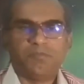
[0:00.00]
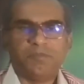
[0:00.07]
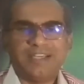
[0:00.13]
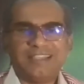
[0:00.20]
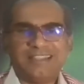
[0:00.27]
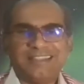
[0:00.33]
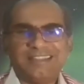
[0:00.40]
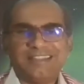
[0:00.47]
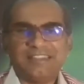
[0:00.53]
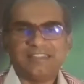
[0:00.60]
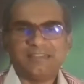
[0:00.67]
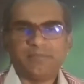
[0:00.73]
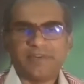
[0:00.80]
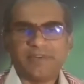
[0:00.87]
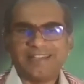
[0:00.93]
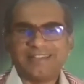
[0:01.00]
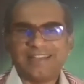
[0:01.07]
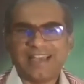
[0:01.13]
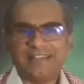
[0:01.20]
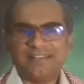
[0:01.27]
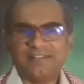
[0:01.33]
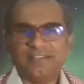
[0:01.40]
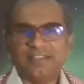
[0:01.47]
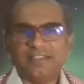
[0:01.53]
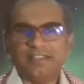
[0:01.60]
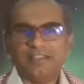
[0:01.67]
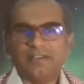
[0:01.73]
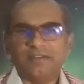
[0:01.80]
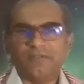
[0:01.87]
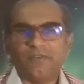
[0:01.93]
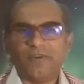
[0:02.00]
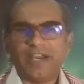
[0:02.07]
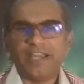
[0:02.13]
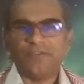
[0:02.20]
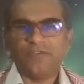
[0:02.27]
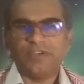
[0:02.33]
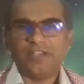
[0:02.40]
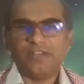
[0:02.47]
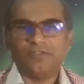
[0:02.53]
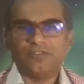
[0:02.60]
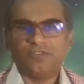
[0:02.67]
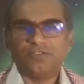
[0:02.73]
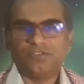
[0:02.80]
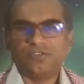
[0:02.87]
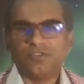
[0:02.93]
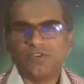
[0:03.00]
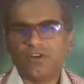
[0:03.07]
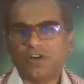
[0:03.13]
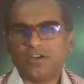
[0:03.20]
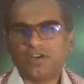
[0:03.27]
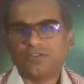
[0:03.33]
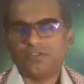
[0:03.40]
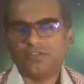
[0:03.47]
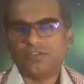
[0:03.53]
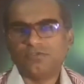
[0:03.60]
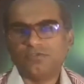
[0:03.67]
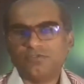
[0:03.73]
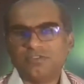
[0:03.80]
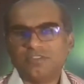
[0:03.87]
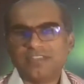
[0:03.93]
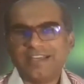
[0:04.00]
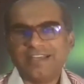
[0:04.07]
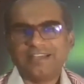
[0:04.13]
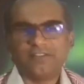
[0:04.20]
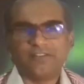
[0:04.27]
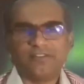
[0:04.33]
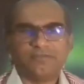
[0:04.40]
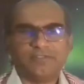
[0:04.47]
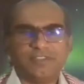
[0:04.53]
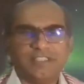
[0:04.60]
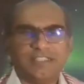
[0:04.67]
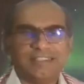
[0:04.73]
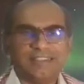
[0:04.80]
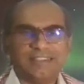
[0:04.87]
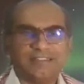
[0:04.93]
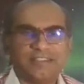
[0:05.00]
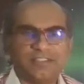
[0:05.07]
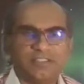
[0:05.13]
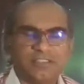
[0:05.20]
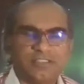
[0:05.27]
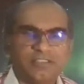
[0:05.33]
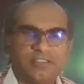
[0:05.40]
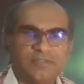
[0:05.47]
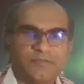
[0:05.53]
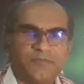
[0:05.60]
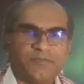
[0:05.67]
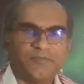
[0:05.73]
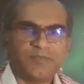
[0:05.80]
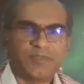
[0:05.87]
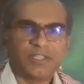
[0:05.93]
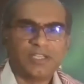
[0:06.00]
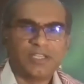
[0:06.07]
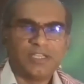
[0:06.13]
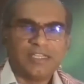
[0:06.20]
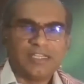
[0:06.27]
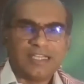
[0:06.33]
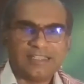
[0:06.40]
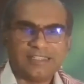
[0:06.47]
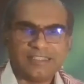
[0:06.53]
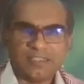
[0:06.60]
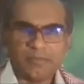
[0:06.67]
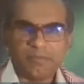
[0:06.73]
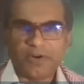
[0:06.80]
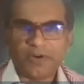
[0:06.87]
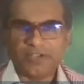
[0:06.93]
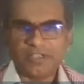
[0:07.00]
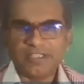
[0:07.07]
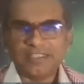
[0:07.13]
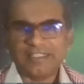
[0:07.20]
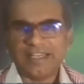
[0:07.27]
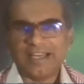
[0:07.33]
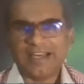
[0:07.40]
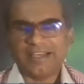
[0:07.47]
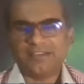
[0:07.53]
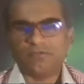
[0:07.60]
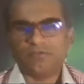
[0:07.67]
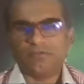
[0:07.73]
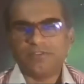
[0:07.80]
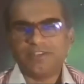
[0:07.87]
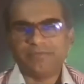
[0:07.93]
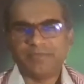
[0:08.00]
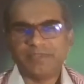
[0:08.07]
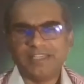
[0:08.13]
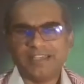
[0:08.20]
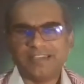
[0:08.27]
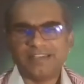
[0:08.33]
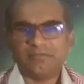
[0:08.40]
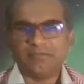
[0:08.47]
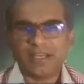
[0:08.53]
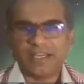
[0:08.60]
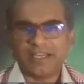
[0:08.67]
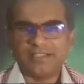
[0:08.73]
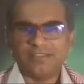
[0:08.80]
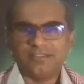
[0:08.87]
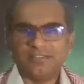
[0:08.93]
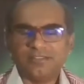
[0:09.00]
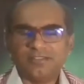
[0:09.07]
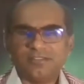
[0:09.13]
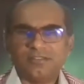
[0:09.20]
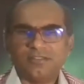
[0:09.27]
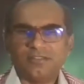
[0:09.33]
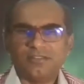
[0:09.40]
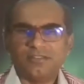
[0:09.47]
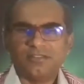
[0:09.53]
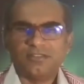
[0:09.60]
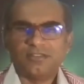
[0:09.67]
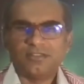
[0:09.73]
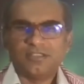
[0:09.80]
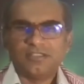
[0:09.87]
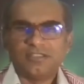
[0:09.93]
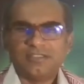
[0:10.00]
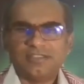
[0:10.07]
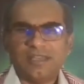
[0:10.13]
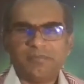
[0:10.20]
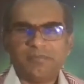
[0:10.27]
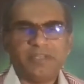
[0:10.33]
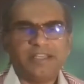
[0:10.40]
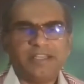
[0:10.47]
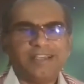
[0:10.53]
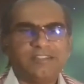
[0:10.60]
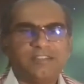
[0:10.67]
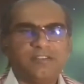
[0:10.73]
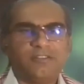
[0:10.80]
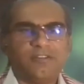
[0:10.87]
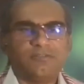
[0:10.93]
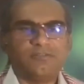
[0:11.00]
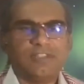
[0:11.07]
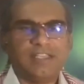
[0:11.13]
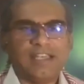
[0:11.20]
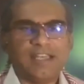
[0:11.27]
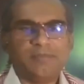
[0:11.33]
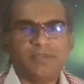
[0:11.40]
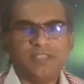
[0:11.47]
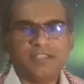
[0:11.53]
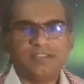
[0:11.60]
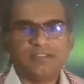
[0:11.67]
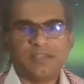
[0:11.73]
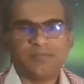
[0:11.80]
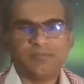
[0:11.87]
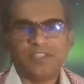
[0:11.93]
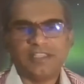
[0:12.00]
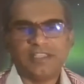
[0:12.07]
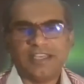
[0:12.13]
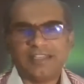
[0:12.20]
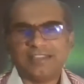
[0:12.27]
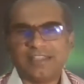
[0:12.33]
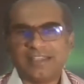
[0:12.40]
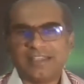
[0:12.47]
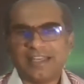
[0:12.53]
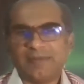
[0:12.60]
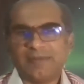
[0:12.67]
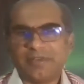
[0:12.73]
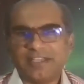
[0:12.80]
But this is precisely why we should not lose sight of the distinction. It is important that we bear in mind the implication of the labeling something as a crime